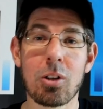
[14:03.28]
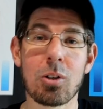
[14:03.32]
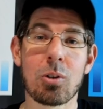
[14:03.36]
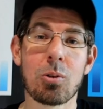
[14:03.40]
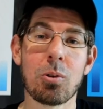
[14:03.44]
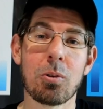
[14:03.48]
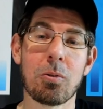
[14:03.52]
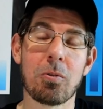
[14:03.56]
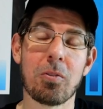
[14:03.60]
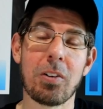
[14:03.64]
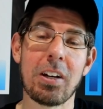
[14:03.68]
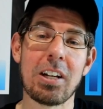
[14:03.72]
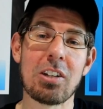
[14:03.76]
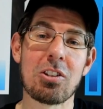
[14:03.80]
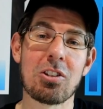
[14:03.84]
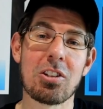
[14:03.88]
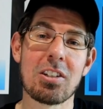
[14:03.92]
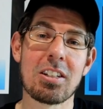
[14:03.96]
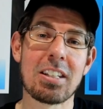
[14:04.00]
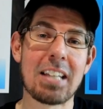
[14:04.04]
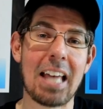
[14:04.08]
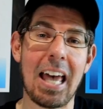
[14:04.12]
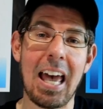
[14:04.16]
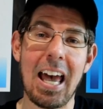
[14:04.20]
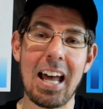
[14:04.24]
of the good
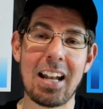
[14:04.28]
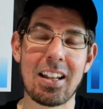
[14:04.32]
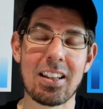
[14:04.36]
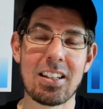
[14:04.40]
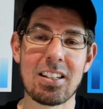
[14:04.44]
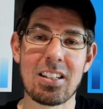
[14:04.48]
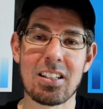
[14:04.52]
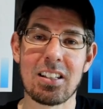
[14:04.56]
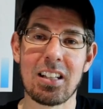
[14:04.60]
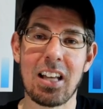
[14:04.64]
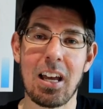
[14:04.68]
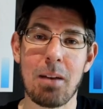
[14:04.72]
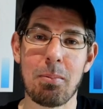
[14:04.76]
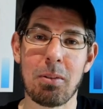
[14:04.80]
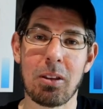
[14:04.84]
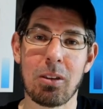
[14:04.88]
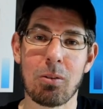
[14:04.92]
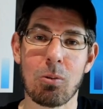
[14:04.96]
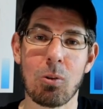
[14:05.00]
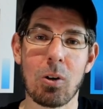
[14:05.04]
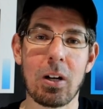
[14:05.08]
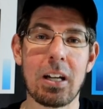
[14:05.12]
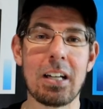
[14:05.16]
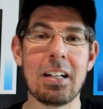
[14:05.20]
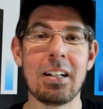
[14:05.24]
features out of the Slammer
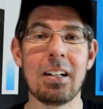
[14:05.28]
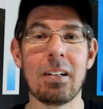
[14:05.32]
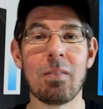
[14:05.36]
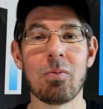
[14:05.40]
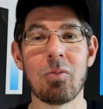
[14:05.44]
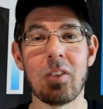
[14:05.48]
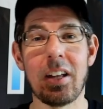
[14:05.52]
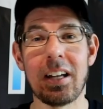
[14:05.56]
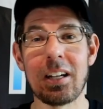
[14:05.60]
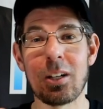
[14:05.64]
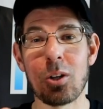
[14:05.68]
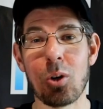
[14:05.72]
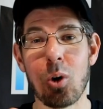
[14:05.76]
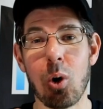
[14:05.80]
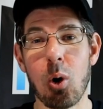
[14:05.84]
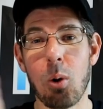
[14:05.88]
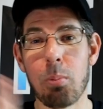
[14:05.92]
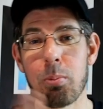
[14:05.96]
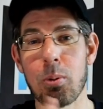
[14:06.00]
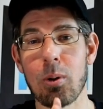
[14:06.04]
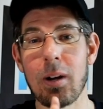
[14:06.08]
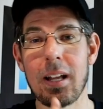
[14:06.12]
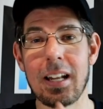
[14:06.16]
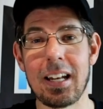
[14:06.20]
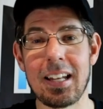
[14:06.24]
3 and
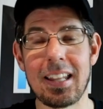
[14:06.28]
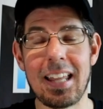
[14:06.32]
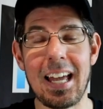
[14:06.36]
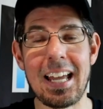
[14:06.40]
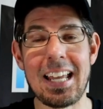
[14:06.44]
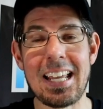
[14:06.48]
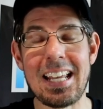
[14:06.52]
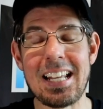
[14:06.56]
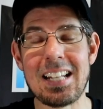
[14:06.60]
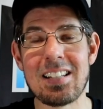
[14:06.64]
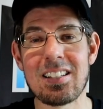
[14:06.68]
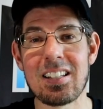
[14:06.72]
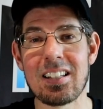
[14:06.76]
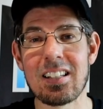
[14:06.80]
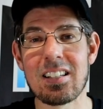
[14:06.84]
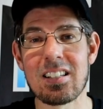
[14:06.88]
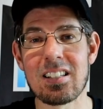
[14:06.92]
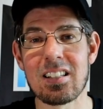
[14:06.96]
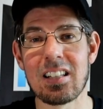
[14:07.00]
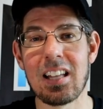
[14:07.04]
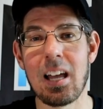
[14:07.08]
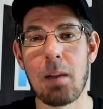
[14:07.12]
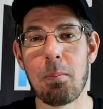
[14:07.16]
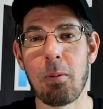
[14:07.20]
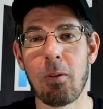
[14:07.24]
incorporated that into the
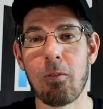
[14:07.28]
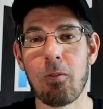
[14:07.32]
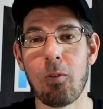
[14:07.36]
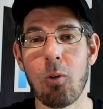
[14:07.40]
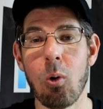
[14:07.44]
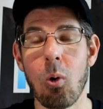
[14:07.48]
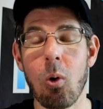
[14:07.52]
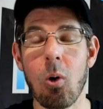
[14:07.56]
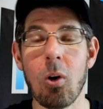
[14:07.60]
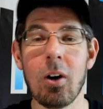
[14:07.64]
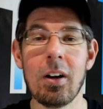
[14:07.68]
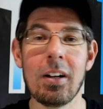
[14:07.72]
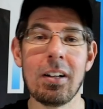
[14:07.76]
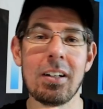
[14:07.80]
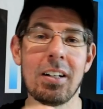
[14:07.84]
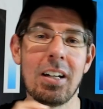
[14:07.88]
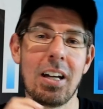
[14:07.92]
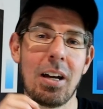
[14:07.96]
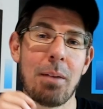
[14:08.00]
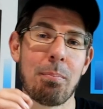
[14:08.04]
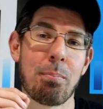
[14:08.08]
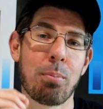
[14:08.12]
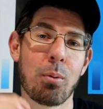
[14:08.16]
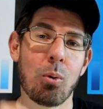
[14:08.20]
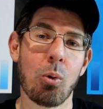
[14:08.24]
Slammer 4
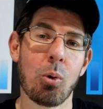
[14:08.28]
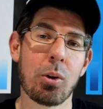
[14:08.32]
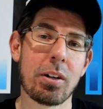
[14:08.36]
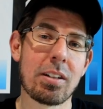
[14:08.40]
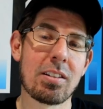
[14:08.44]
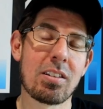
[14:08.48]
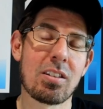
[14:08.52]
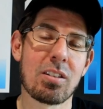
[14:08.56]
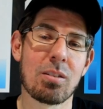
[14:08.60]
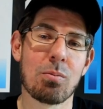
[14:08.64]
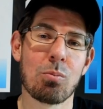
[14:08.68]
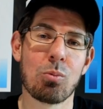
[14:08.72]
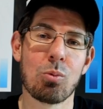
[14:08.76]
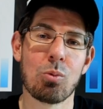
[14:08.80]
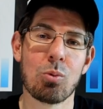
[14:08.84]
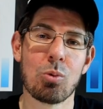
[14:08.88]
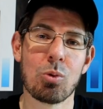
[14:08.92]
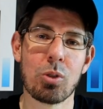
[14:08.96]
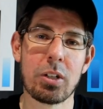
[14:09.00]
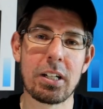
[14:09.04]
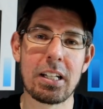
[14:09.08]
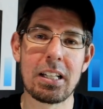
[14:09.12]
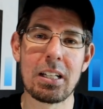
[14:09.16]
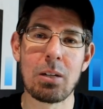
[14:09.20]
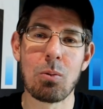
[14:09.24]
and brought in some
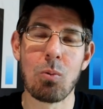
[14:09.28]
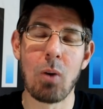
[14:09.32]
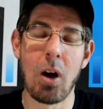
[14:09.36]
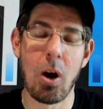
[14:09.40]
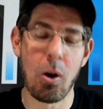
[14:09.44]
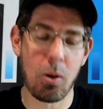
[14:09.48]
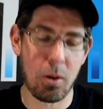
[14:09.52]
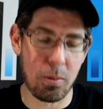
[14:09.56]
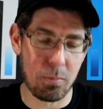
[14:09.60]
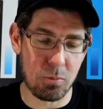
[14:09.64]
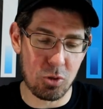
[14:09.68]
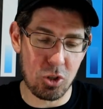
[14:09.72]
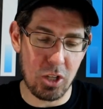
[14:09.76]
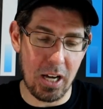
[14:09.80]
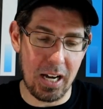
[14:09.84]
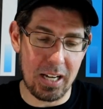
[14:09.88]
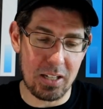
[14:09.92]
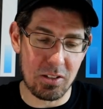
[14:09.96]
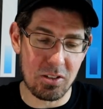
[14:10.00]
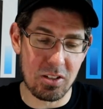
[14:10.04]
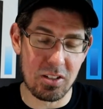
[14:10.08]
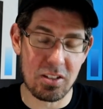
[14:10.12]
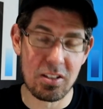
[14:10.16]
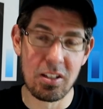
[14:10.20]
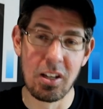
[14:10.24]
really welcome
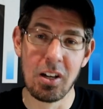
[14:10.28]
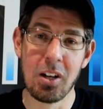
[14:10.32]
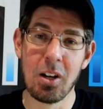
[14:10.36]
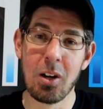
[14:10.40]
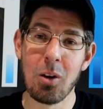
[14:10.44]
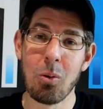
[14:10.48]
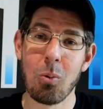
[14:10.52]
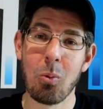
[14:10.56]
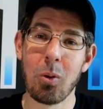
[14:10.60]
changes,